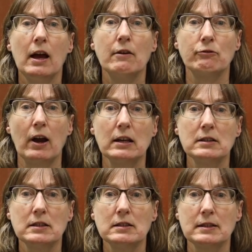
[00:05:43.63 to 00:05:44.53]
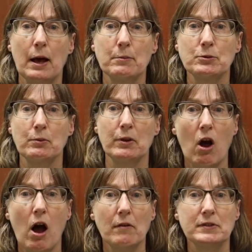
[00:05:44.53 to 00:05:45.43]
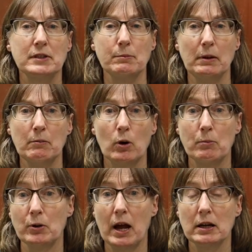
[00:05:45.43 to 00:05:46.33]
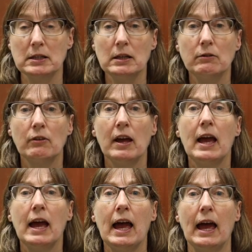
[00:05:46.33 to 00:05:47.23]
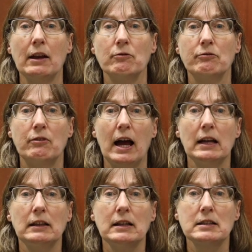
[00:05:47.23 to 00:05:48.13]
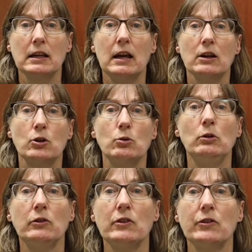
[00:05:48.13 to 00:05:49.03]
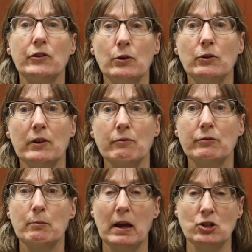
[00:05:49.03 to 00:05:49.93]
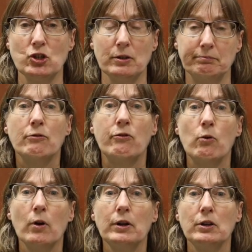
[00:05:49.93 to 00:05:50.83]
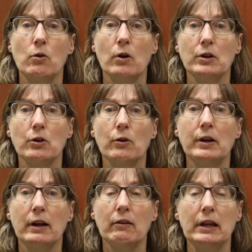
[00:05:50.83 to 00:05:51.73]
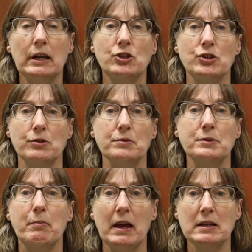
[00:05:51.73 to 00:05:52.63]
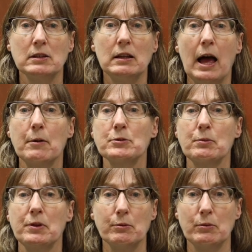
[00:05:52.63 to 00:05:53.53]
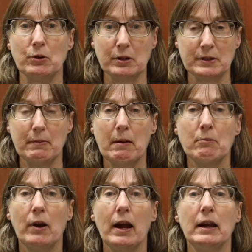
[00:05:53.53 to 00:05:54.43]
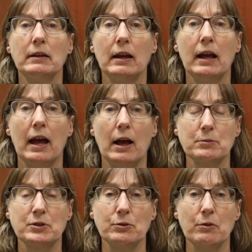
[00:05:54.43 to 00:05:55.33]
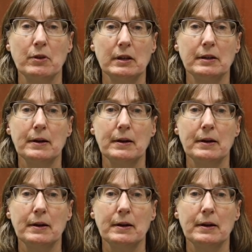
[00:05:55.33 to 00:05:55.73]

Frankincense helps with coughs to be more productive. And violet cools and soothes inflammation. For your urinary issues, basil helps with your mucous membrane, helps soothe it.